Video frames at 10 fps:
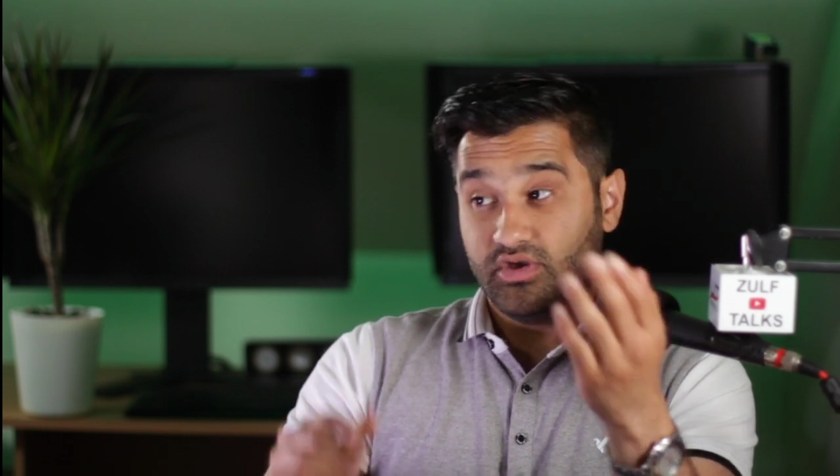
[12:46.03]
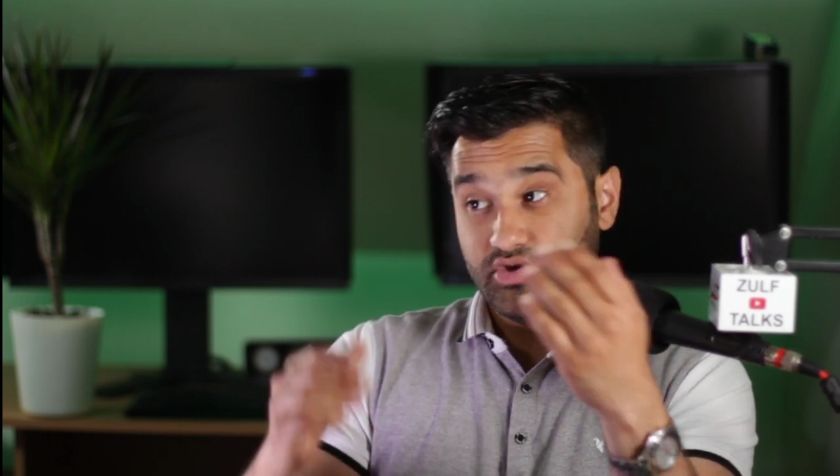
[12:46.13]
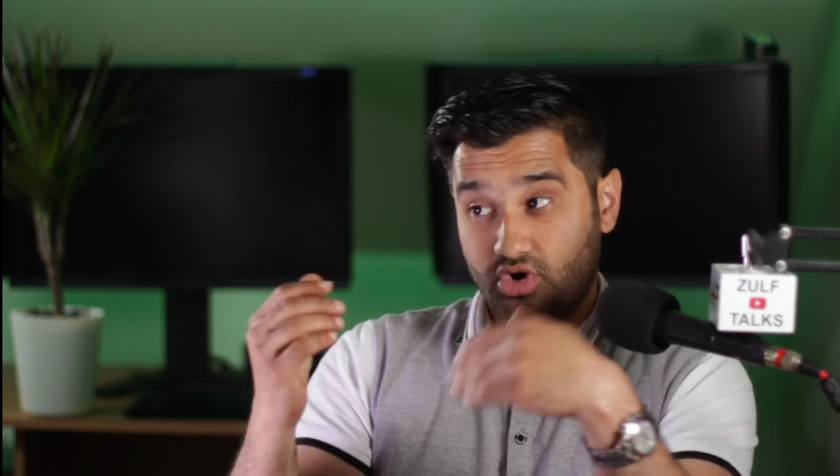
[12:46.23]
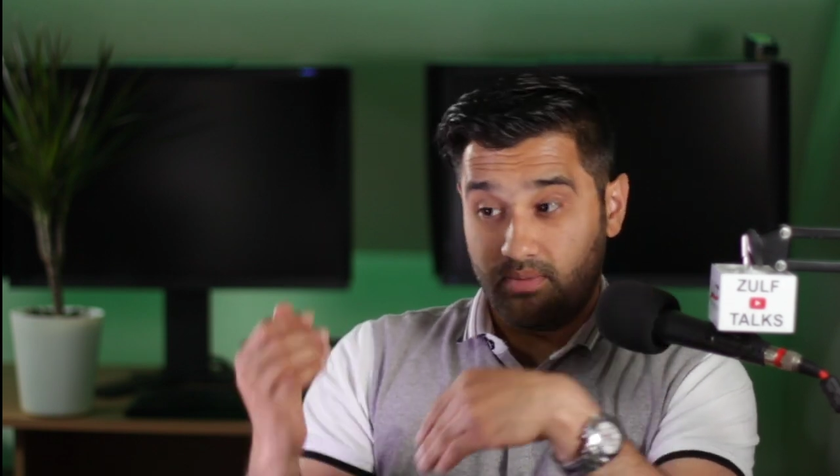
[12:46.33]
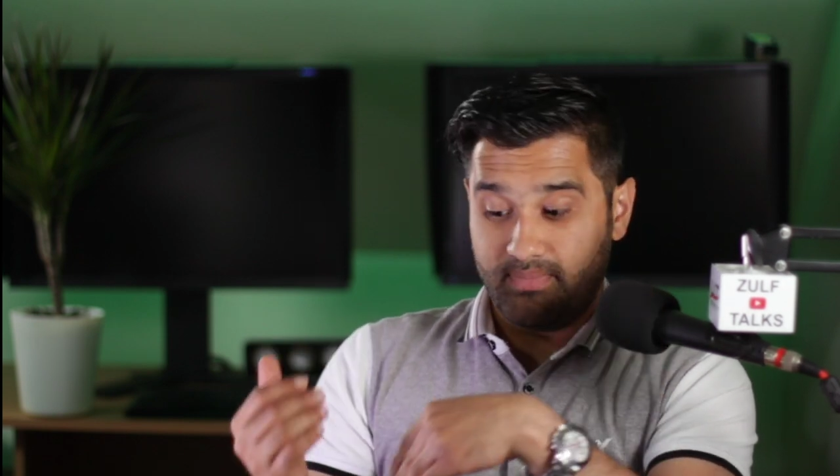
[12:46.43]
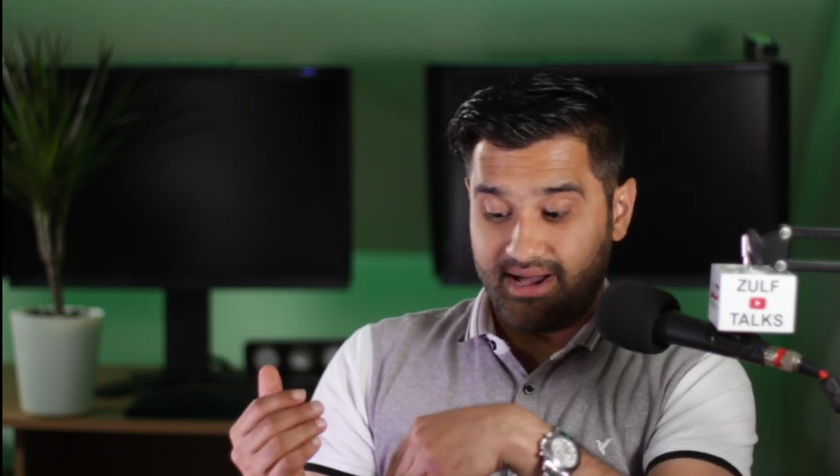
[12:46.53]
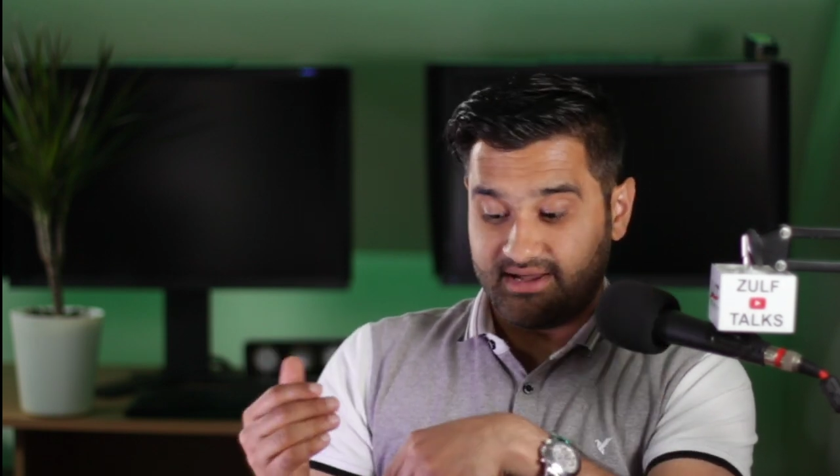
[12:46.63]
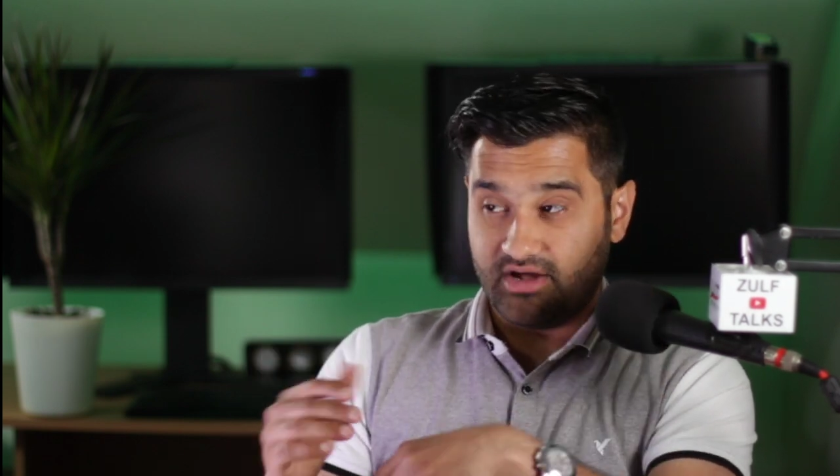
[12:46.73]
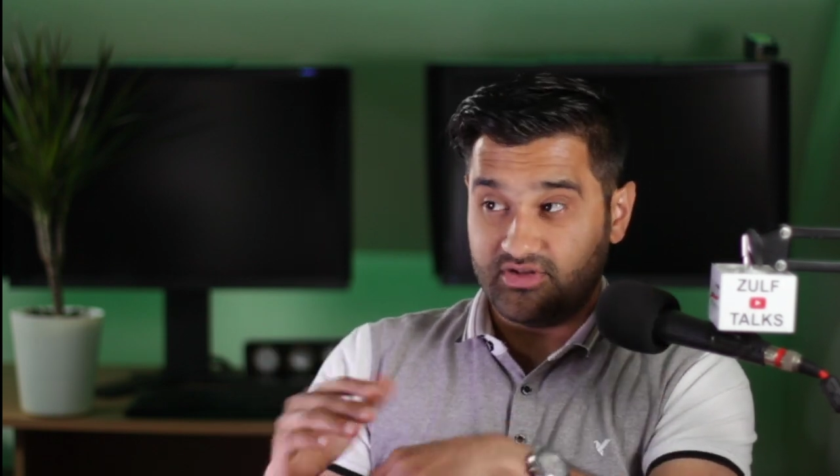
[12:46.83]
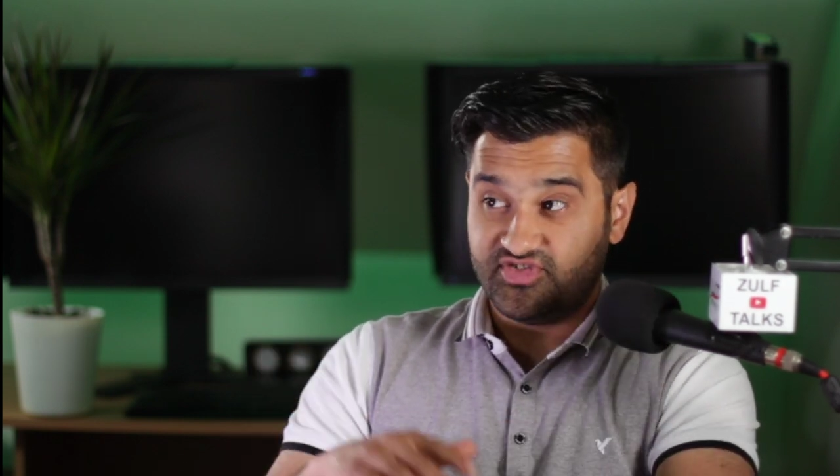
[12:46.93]
You come back
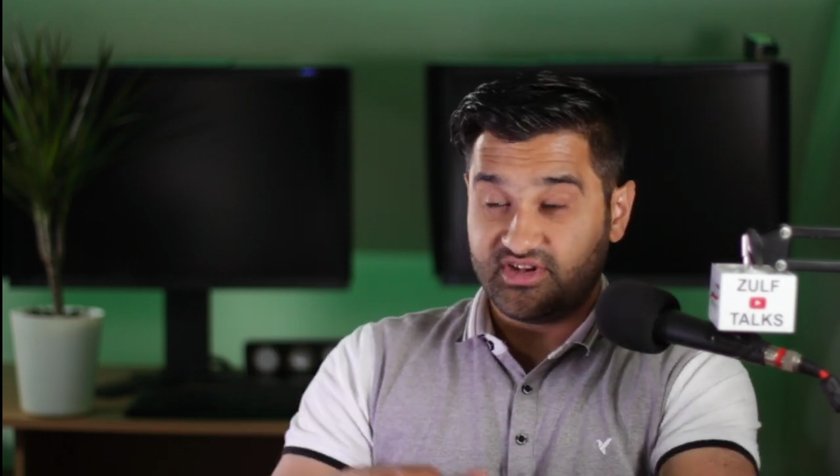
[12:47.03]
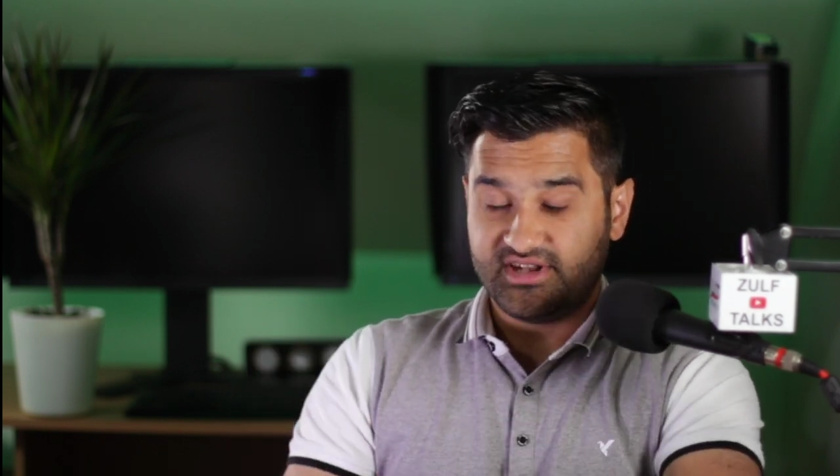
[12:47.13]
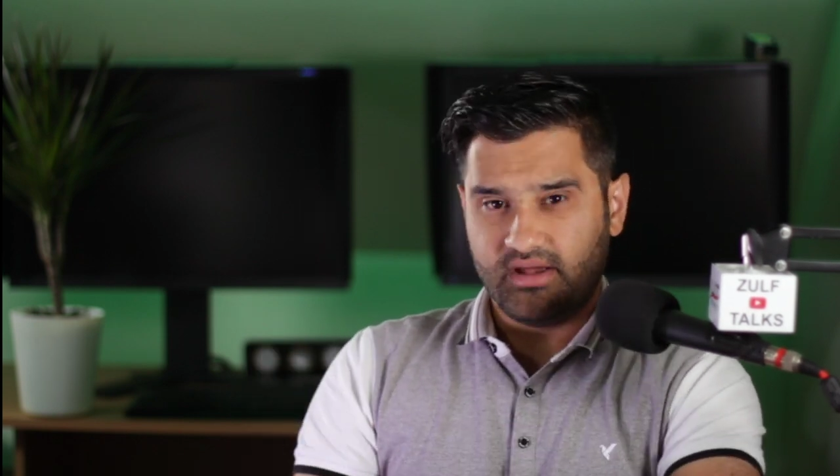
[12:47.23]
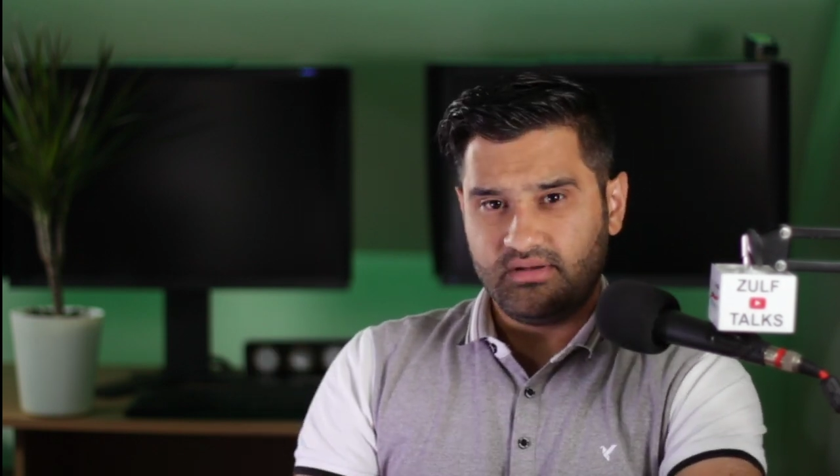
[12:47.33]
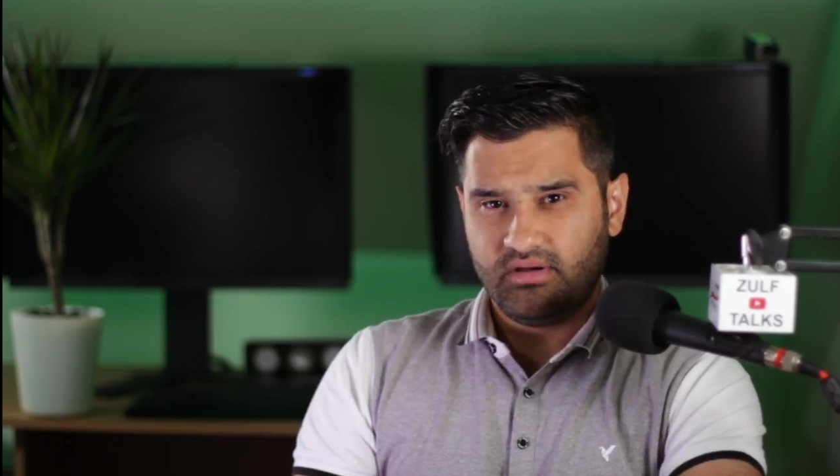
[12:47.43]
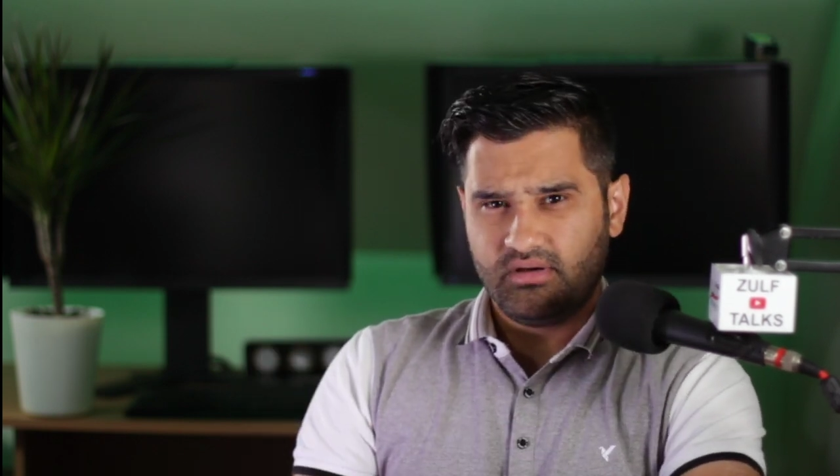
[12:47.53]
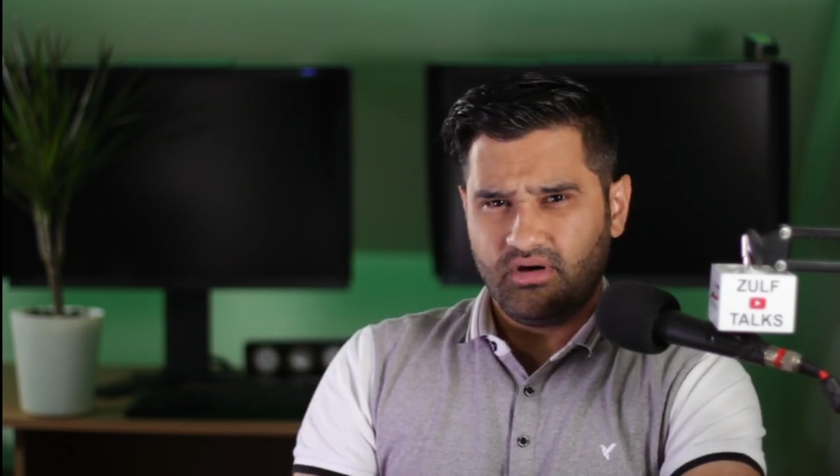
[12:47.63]
down, you sit down.